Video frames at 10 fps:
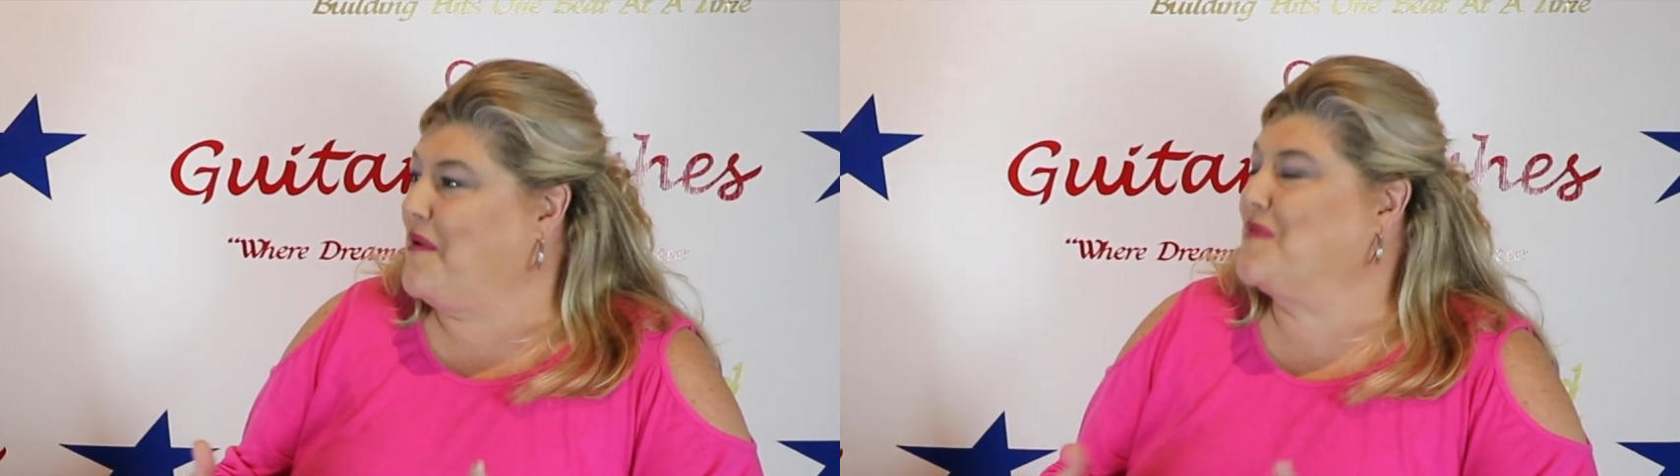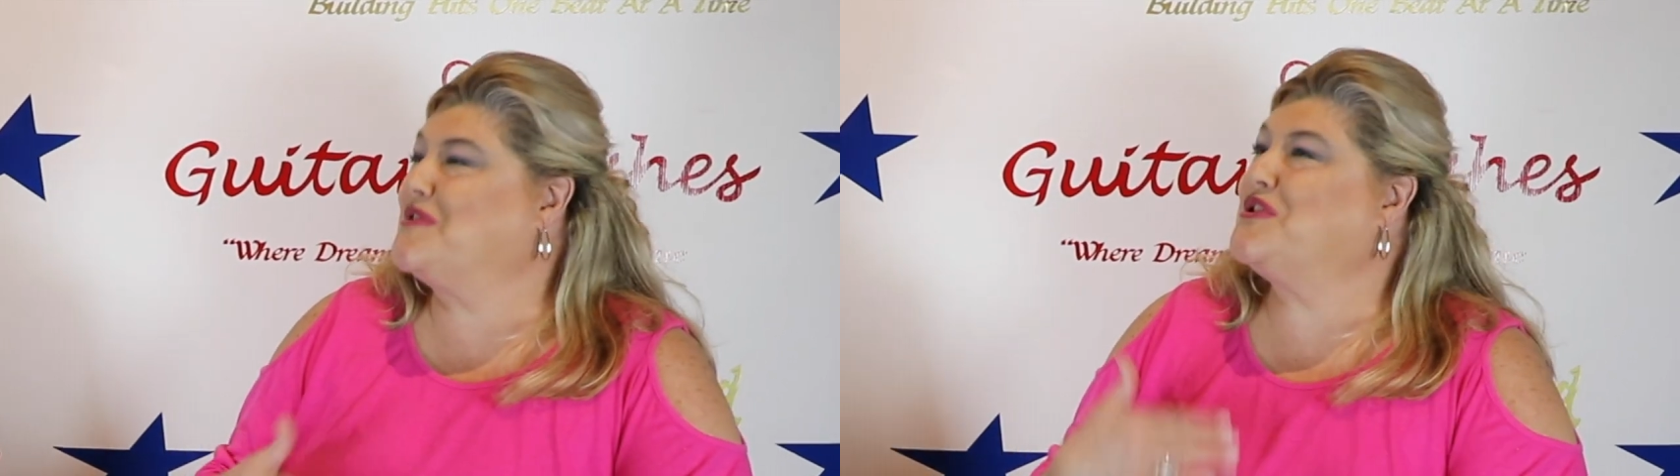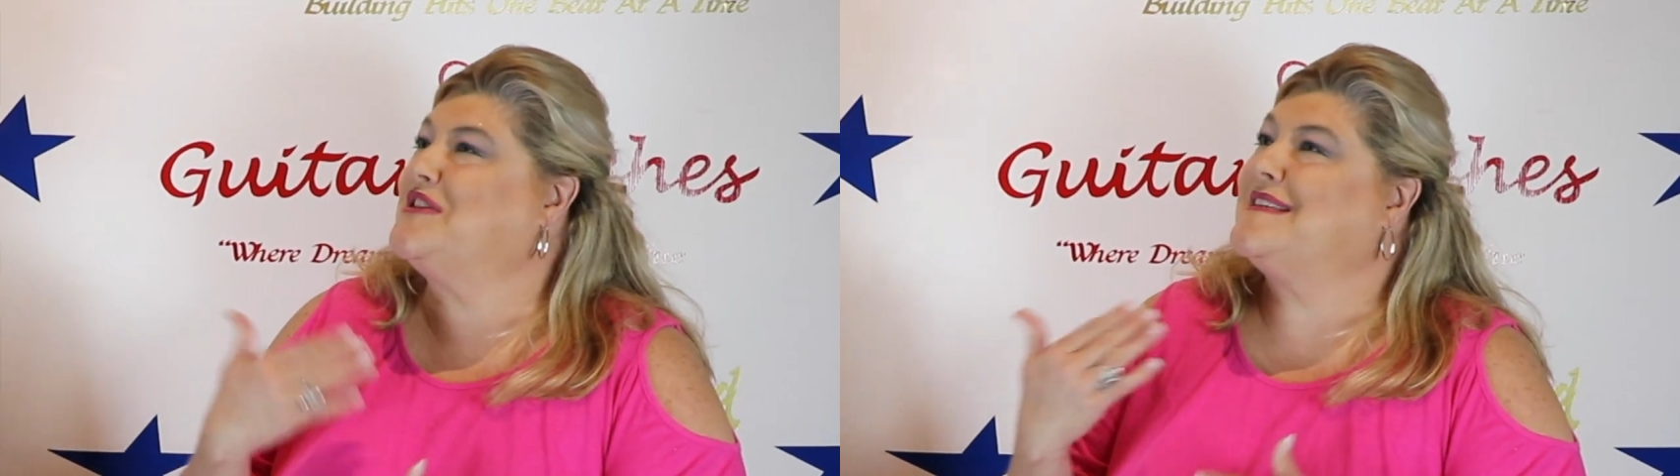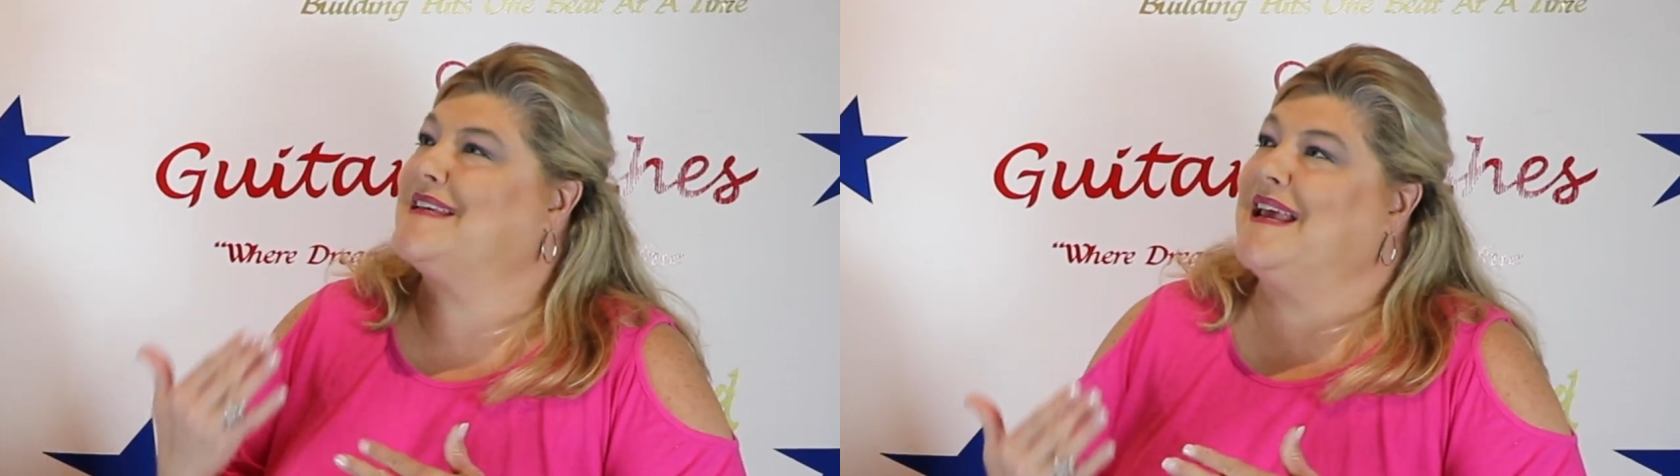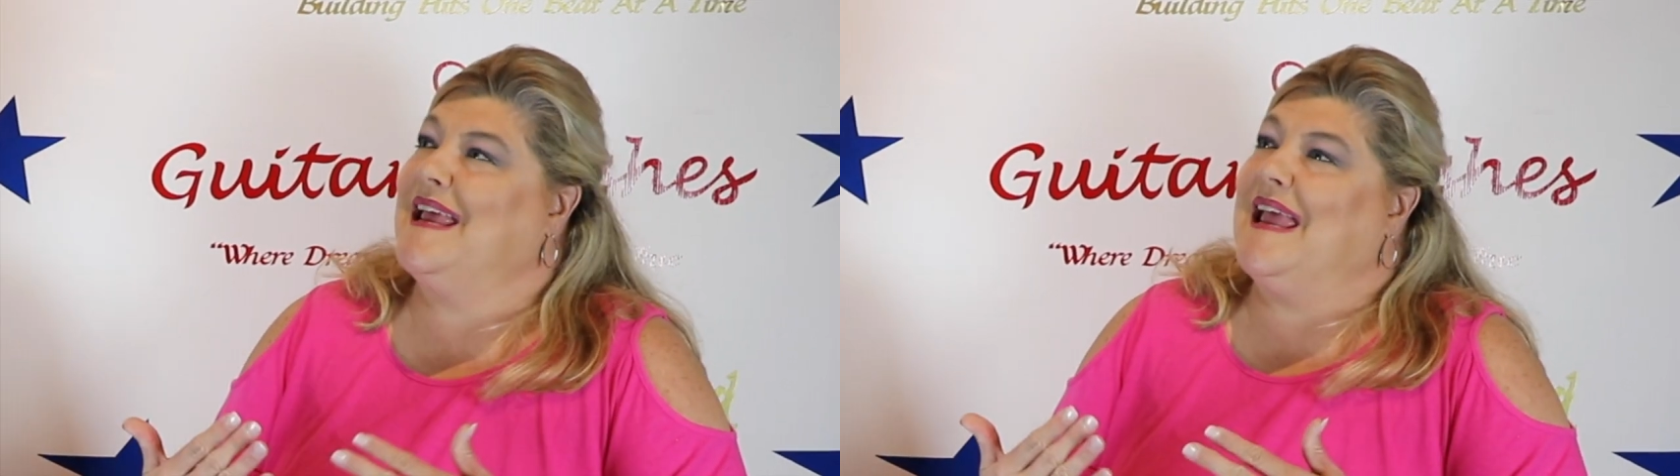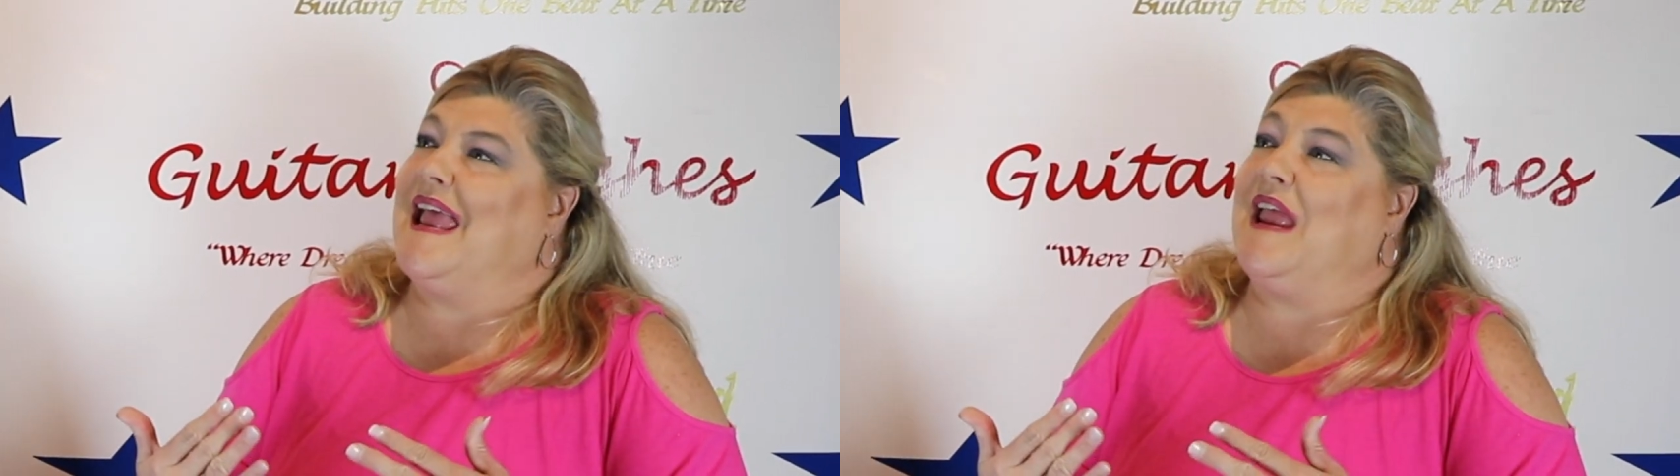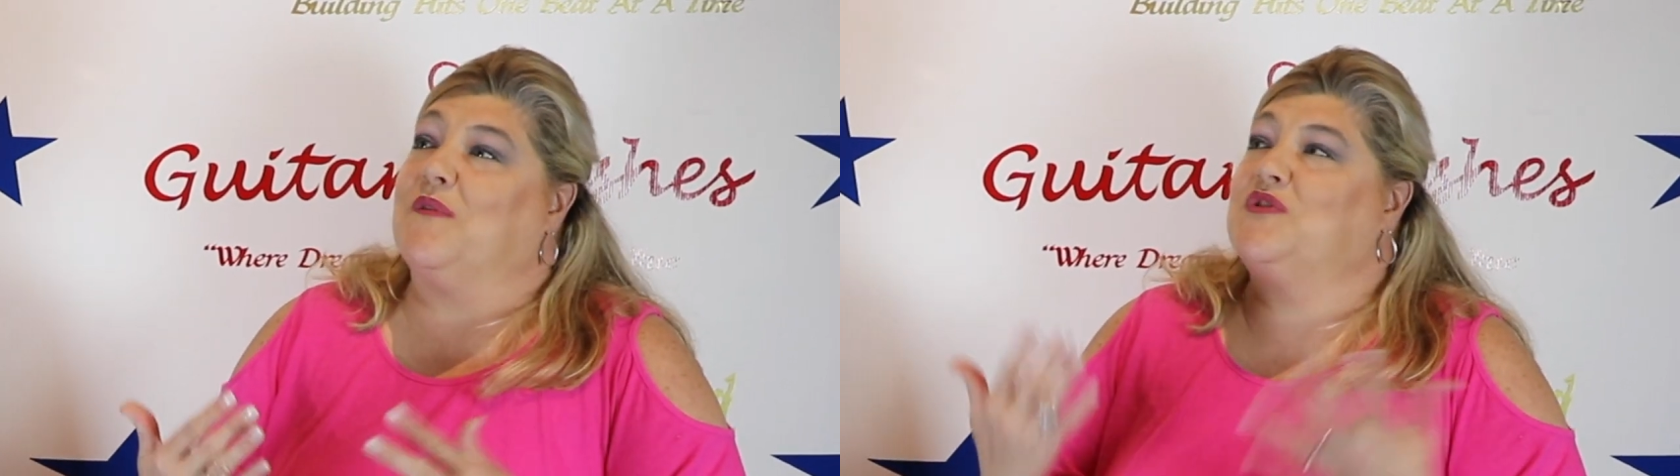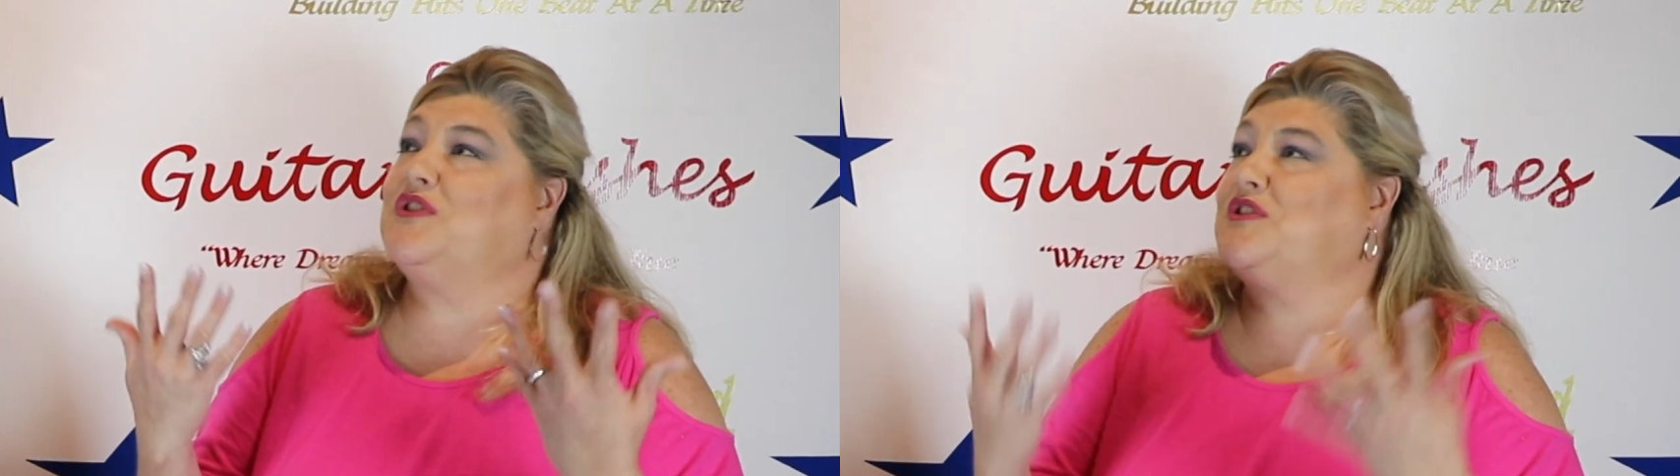it was just, it
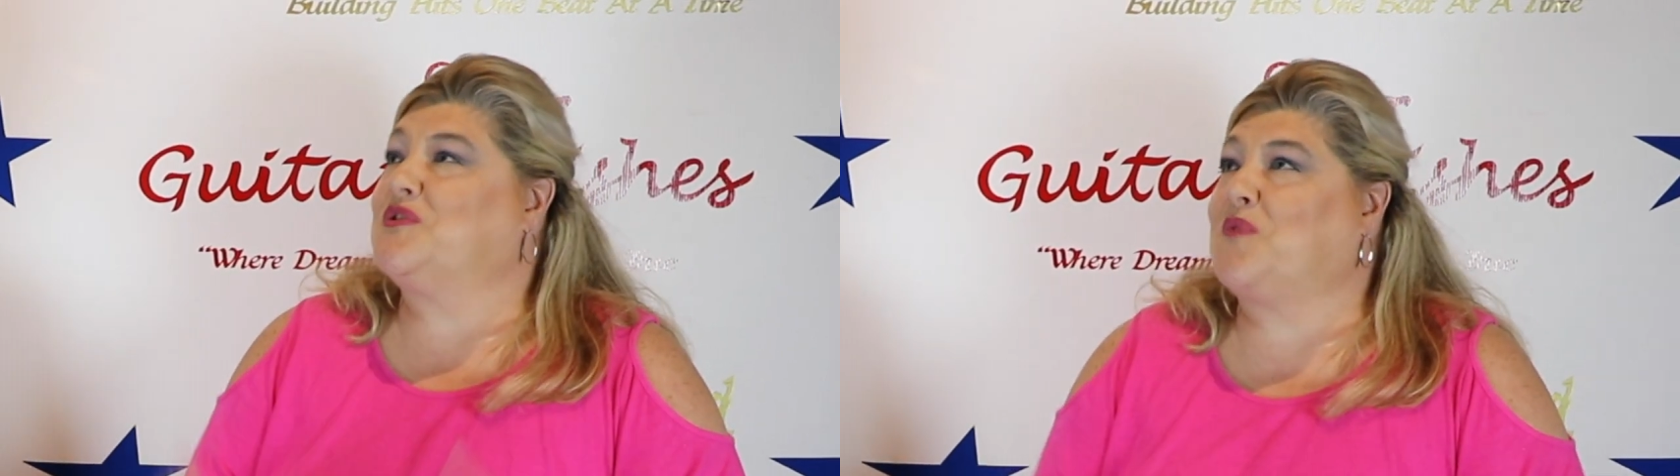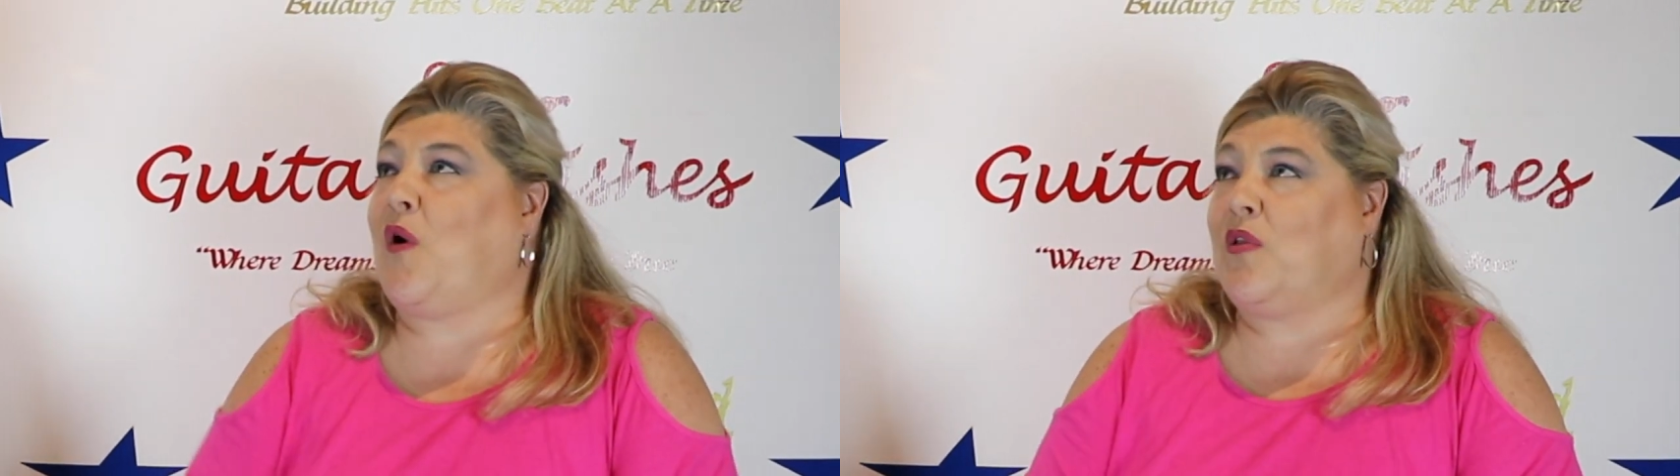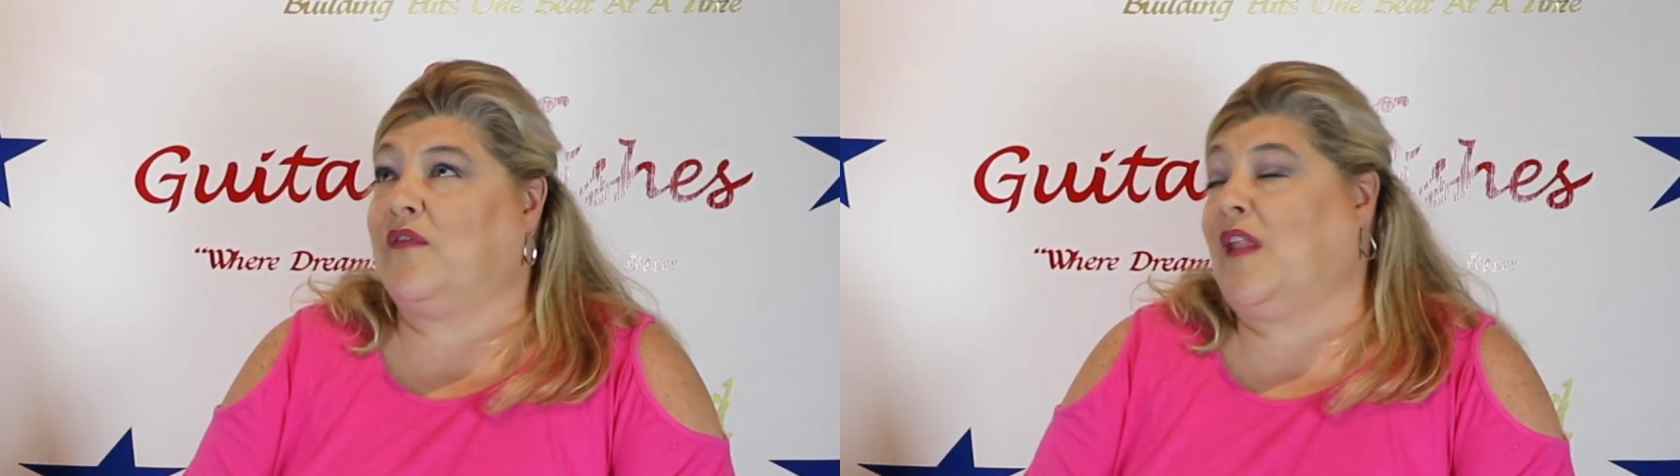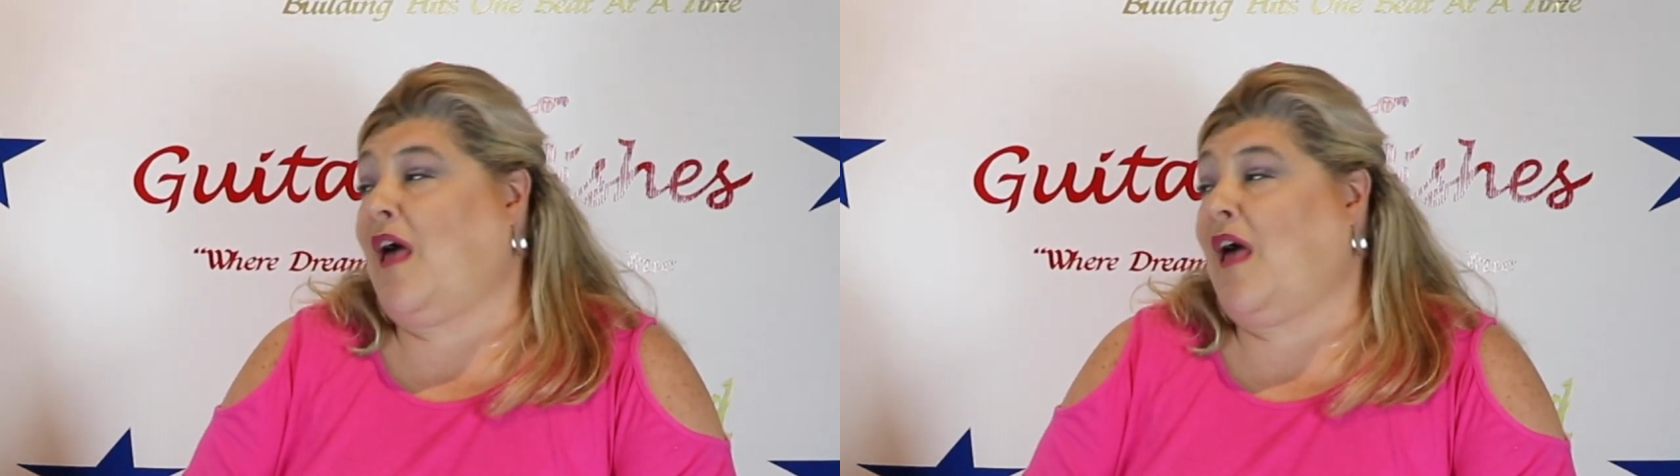was just the role of a